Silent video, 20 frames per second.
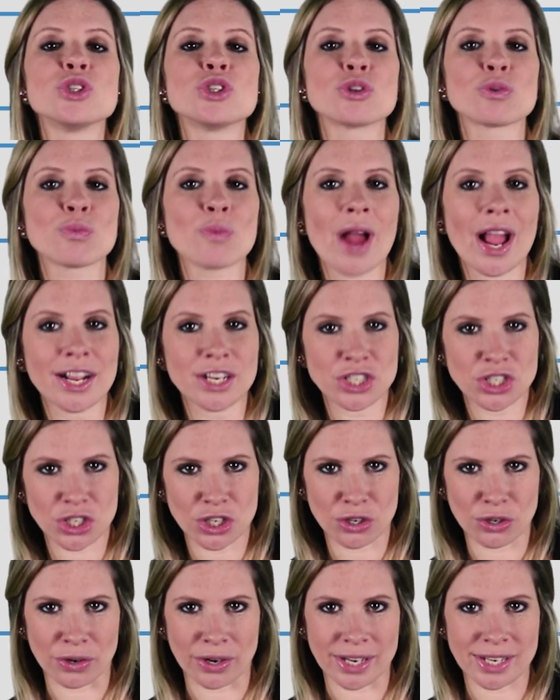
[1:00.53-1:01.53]
direct
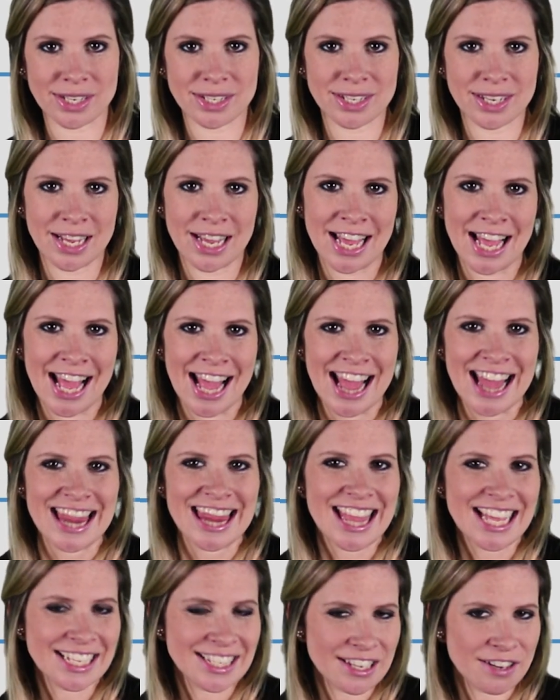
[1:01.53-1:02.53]
current.
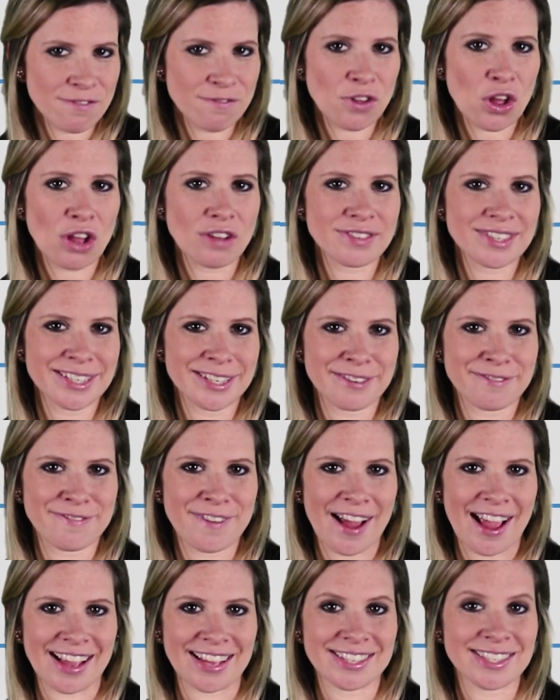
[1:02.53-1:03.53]
This involves a
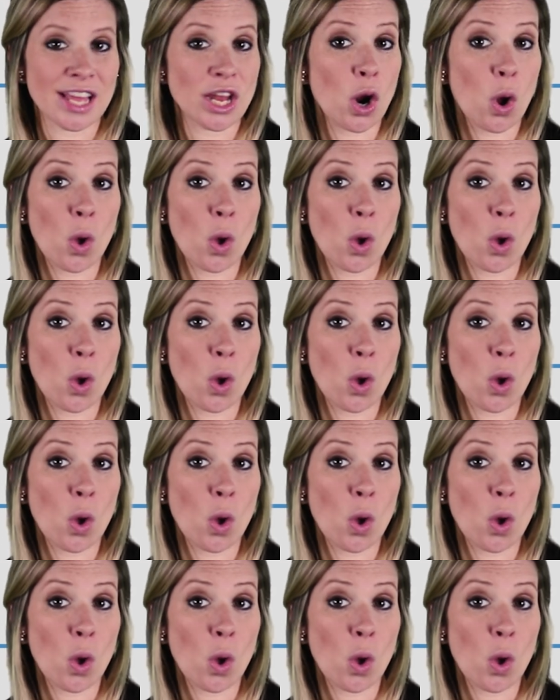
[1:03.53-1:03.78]
device that